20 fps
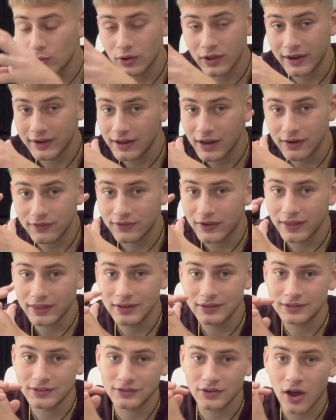identify
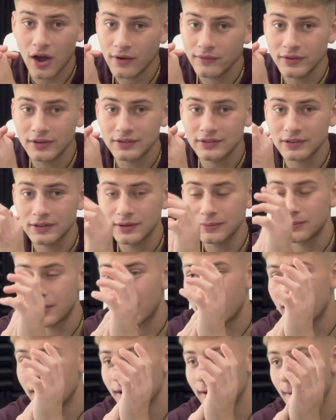these is obviously
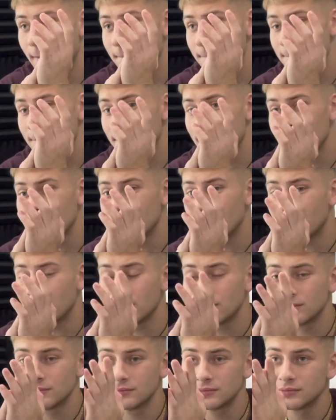by,
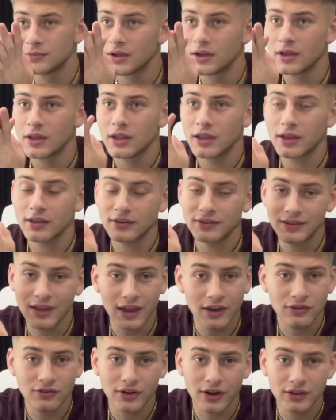in
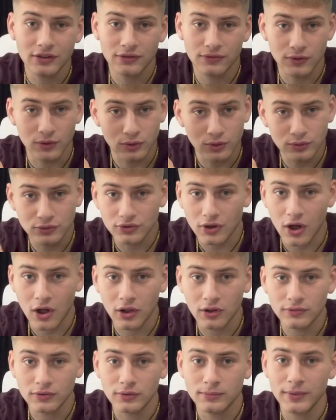10 trades, if you lose
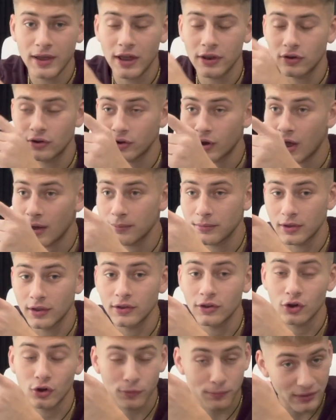all of them and
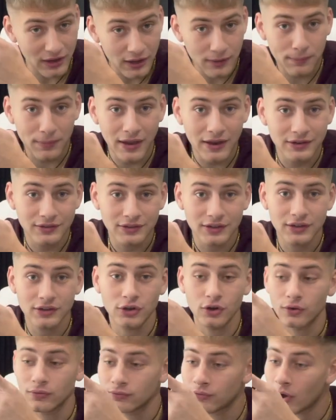you're being
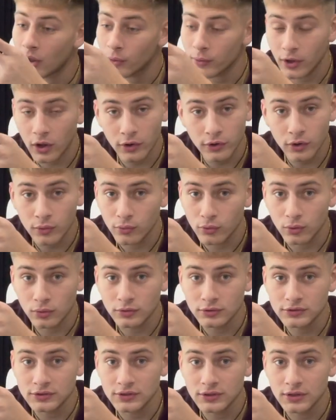patient, you're following all your
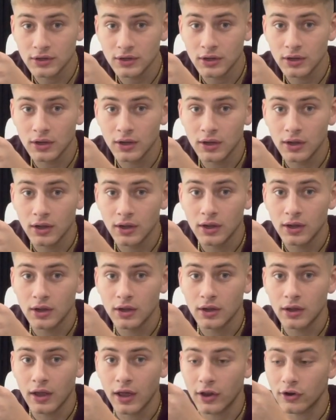rules,
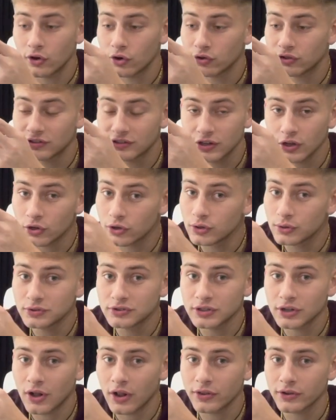and you're still
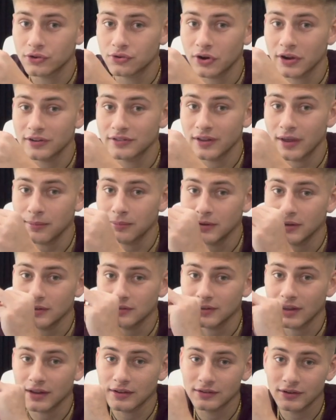losing all the trades, that
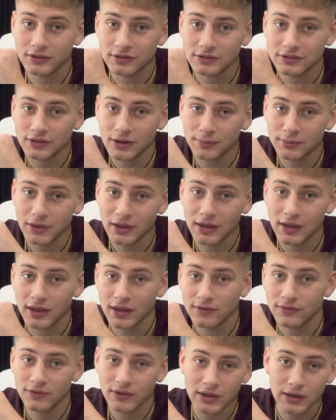means that there's something
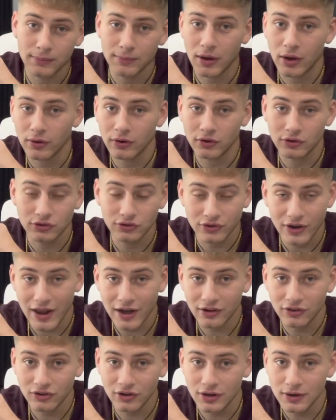iffy about your
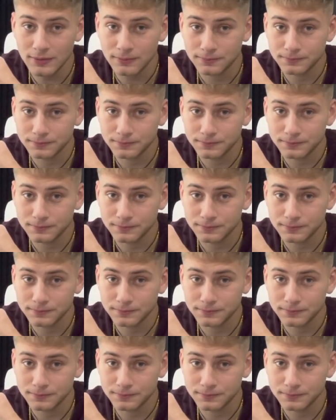strategy,